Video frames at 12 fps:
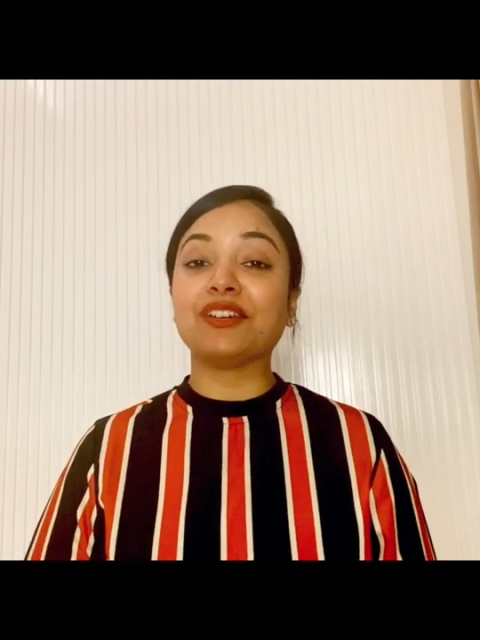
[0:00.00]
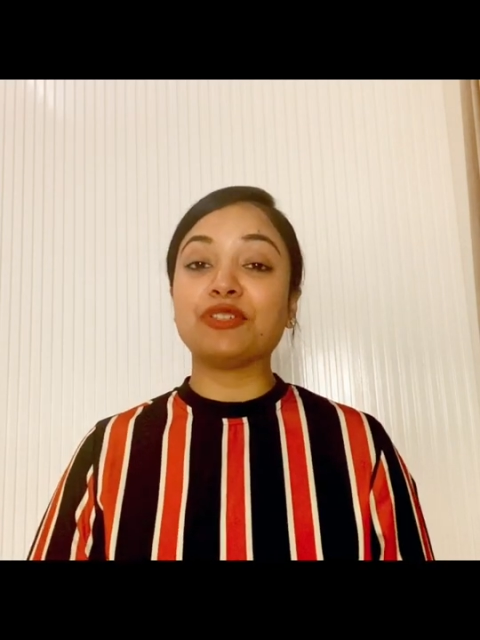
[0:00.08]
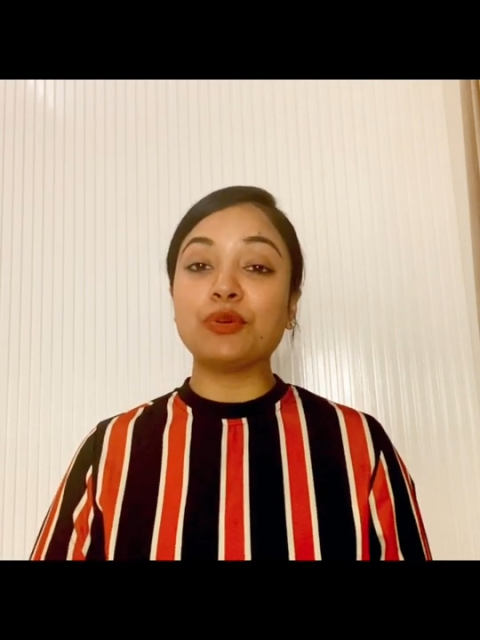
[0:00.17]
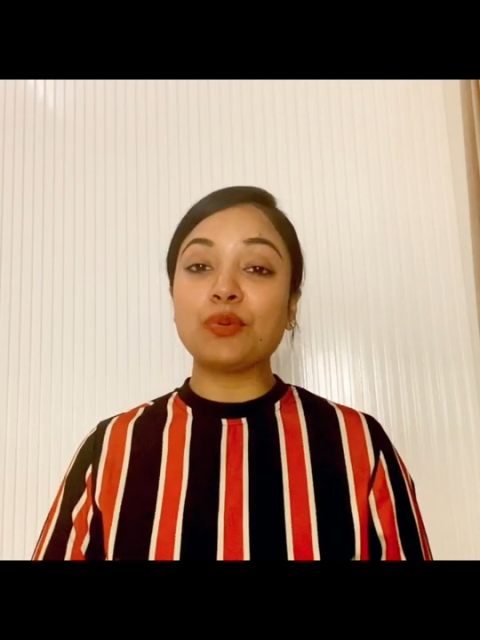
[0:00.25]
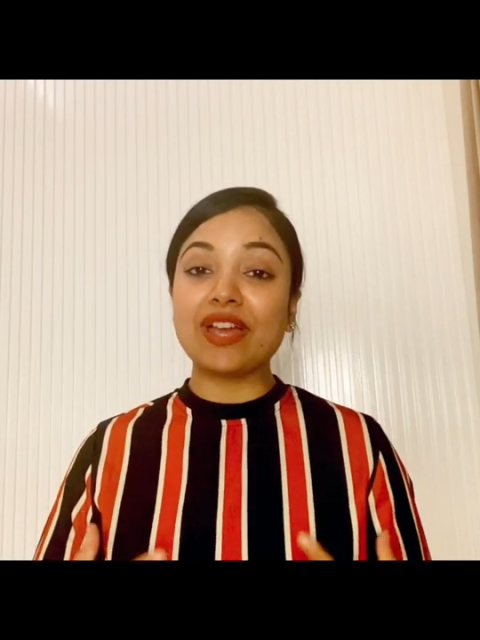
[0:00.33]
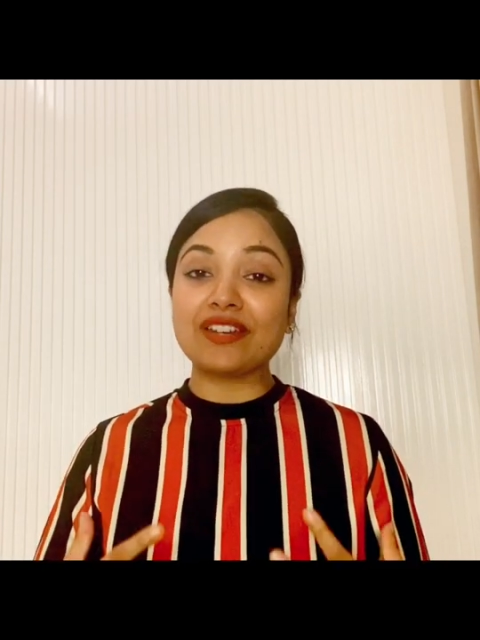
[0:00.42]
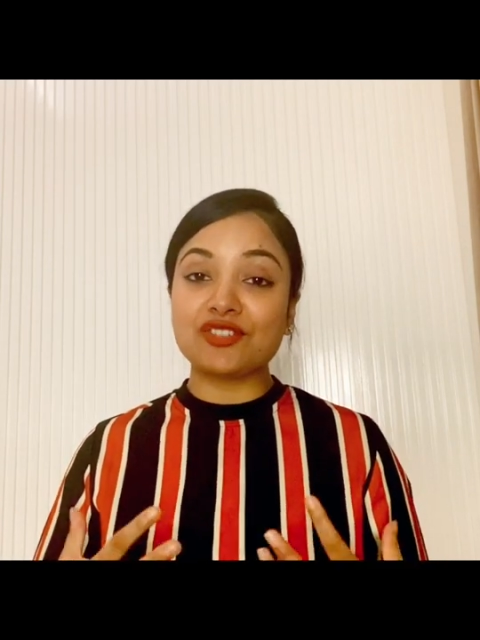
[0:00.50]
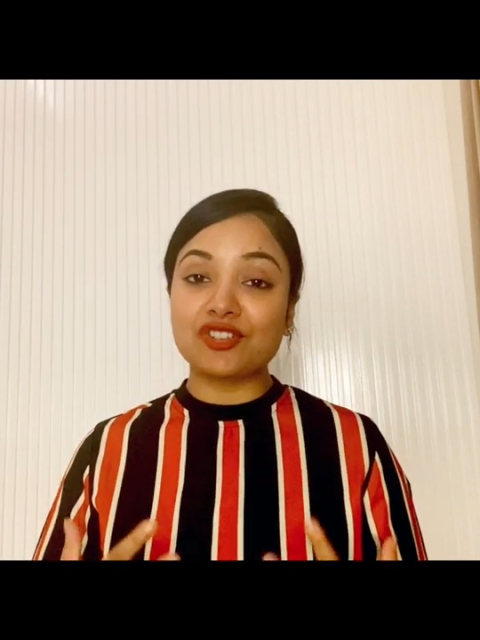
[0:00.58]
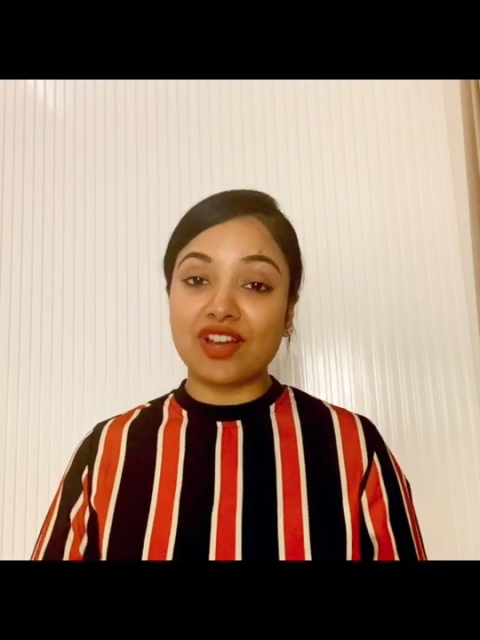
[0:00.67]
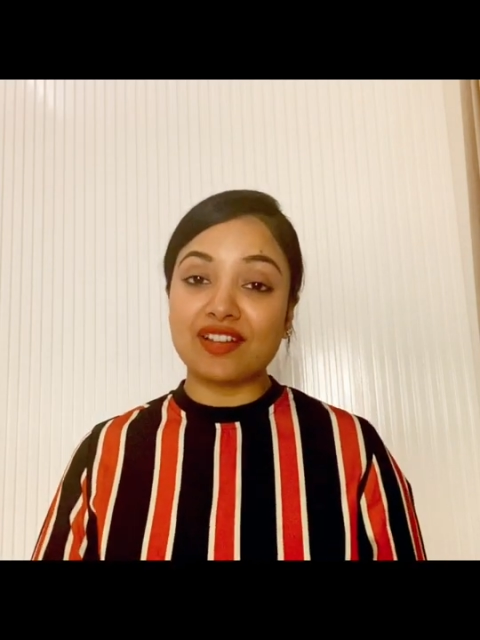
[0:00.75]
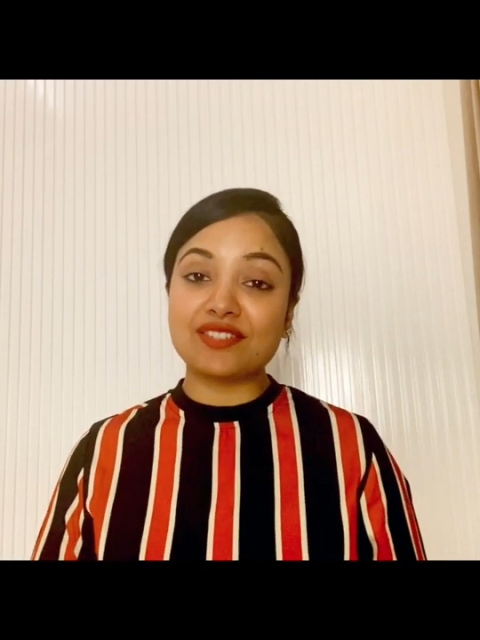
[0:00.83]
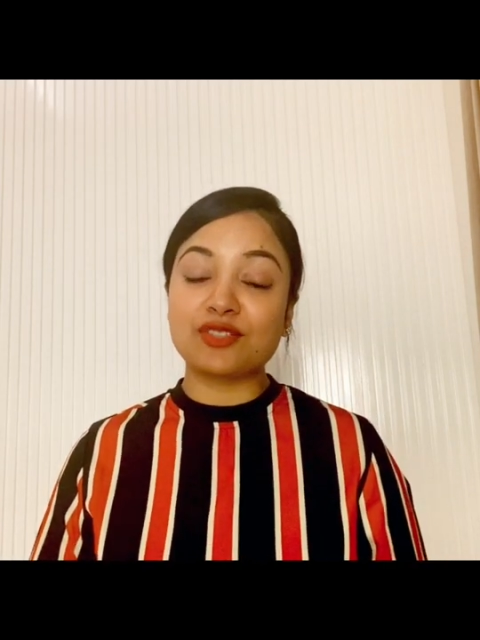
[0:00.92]
you get a
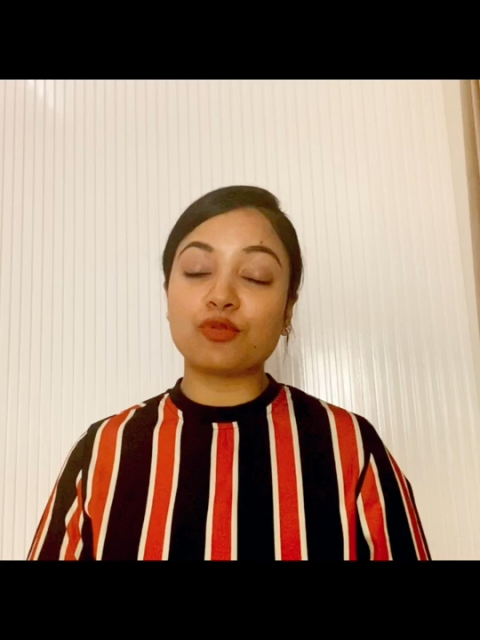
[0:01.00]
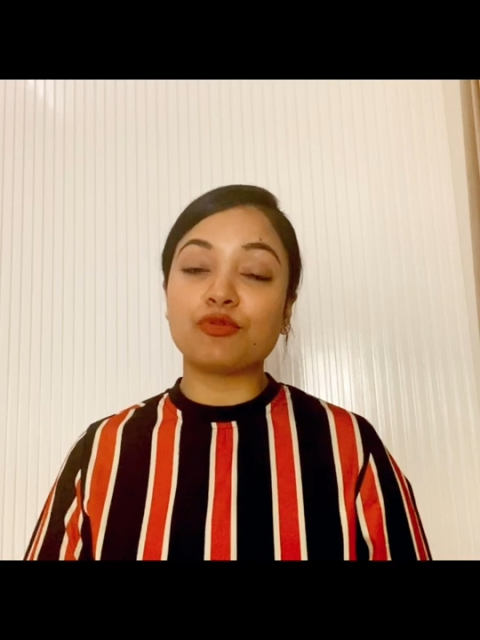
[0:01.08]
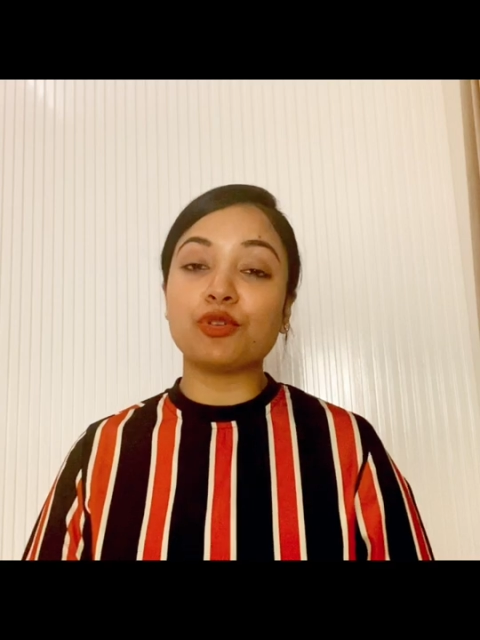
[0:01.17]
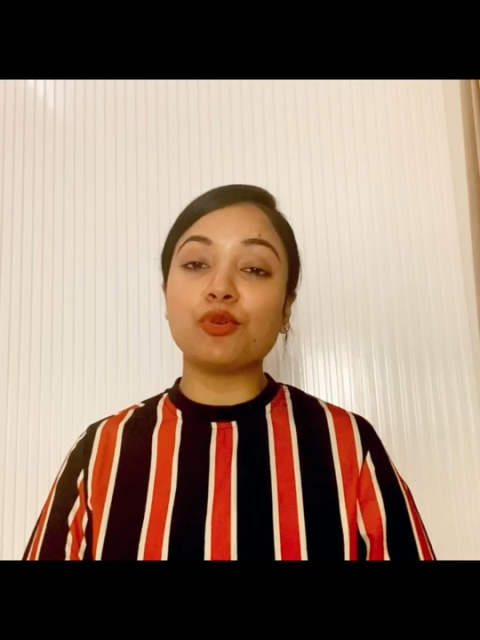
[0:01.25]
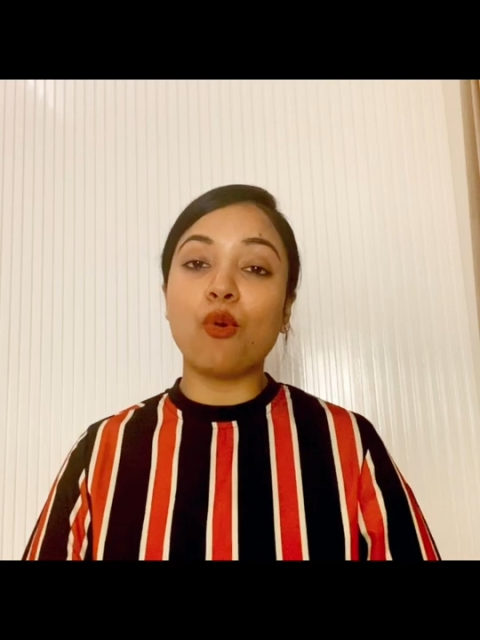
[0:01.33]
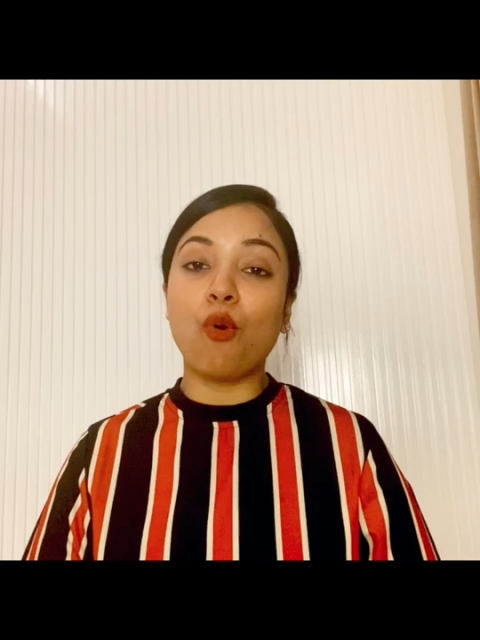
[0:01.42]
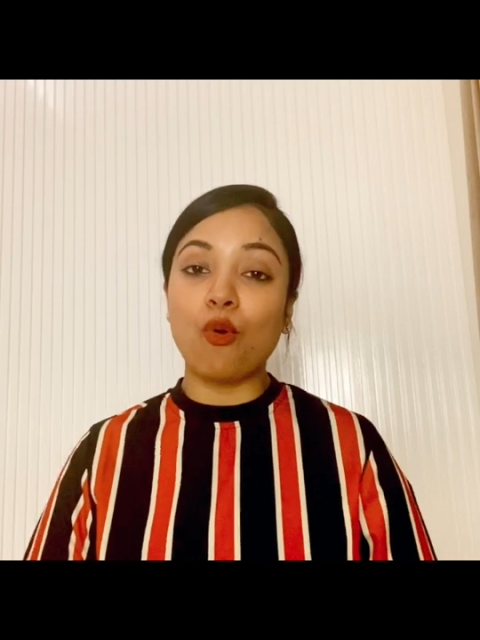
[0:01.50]
chance to view